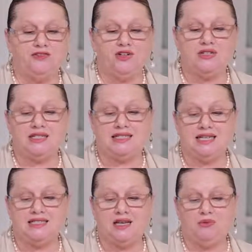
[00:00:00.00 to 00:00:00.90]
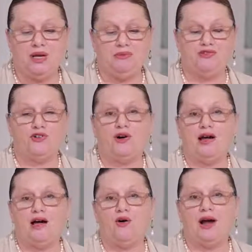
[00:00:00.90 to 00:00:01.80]
you to sit and wait before
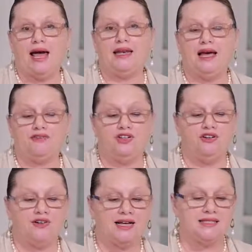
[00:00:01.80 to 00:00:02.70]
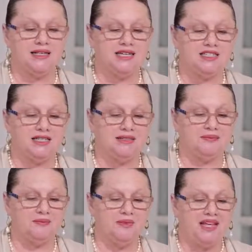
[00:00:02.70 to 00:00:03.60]
and after your
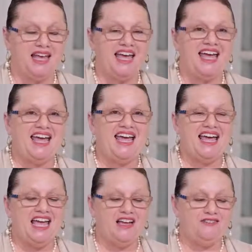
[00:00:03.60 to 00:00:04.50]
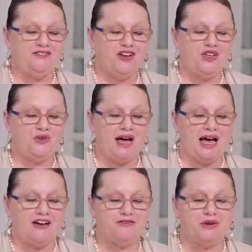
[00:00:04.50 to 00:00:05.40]
vaccination. If you
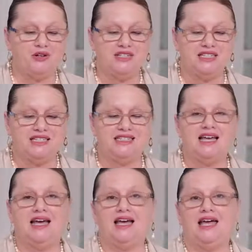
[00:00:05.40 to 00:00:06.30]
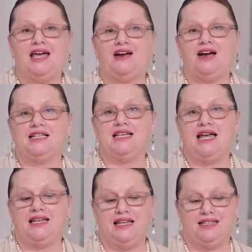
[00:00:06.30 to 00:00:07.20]
have persons care
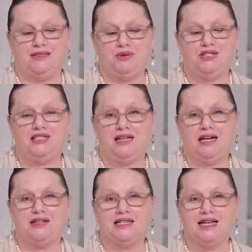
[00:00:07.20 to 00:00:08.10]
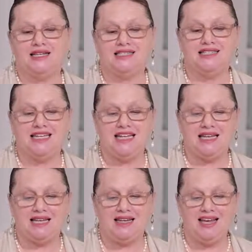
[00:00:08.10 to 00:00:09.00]
attendant, personal care attendants
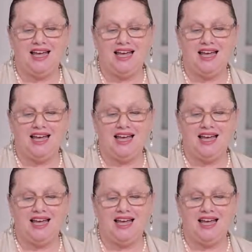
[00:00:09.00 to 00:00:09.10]
needed,